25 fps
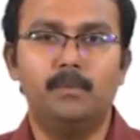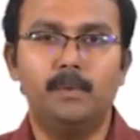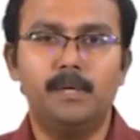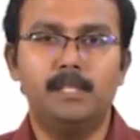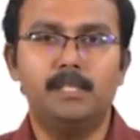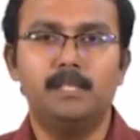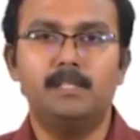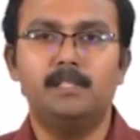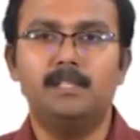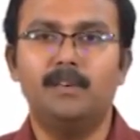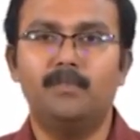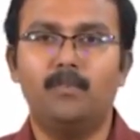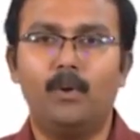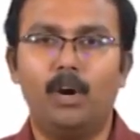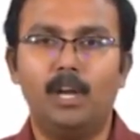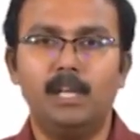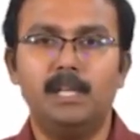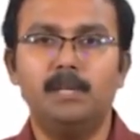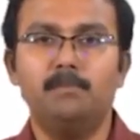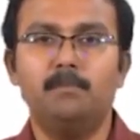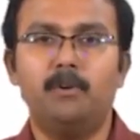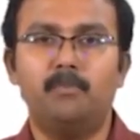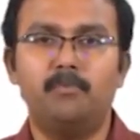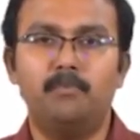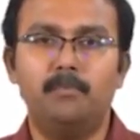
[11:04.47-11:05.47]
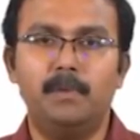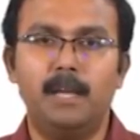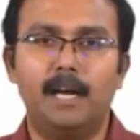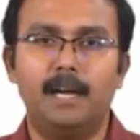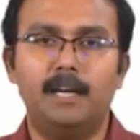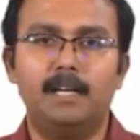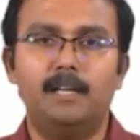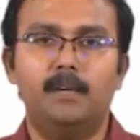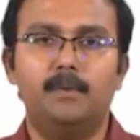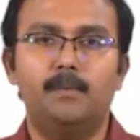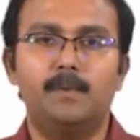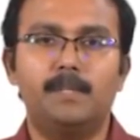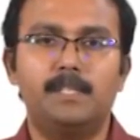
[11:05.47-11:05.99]
which is the volume of
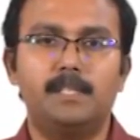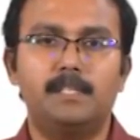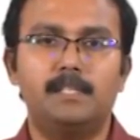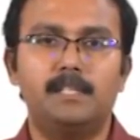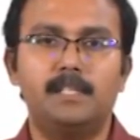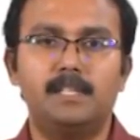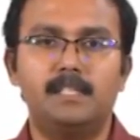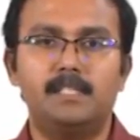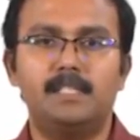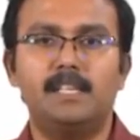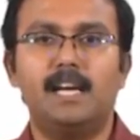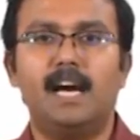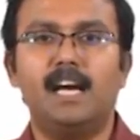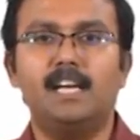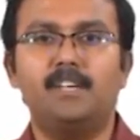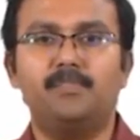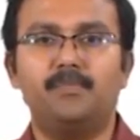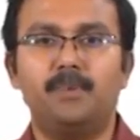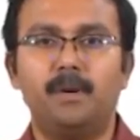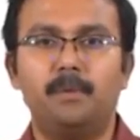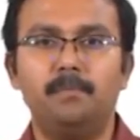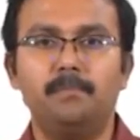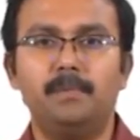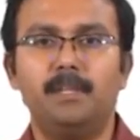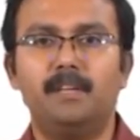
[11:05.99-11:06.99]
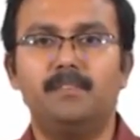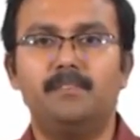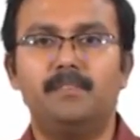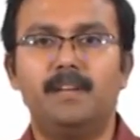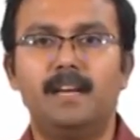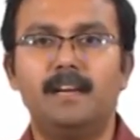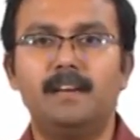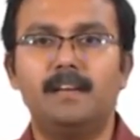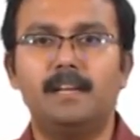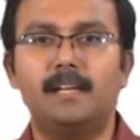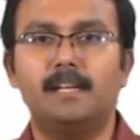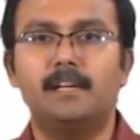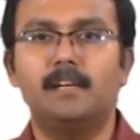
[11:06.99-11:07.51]
blood which is discharged from the
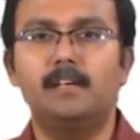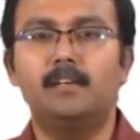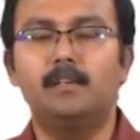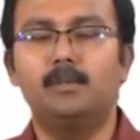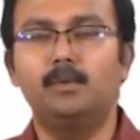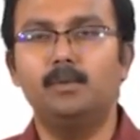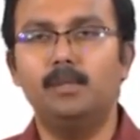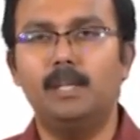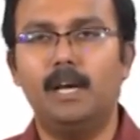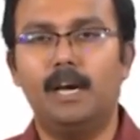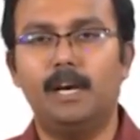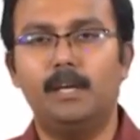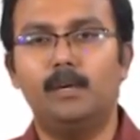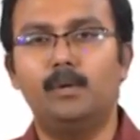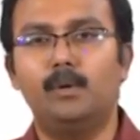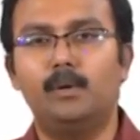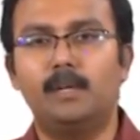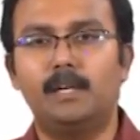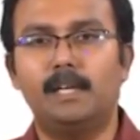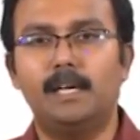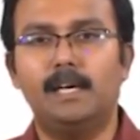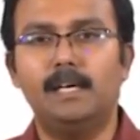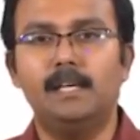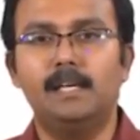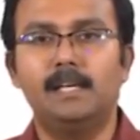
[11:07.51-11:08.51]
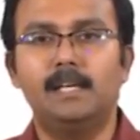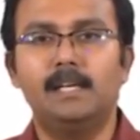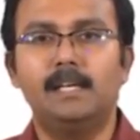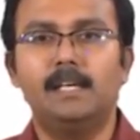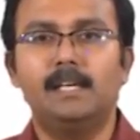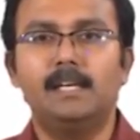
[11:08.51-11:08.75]
ventricle to the aorta,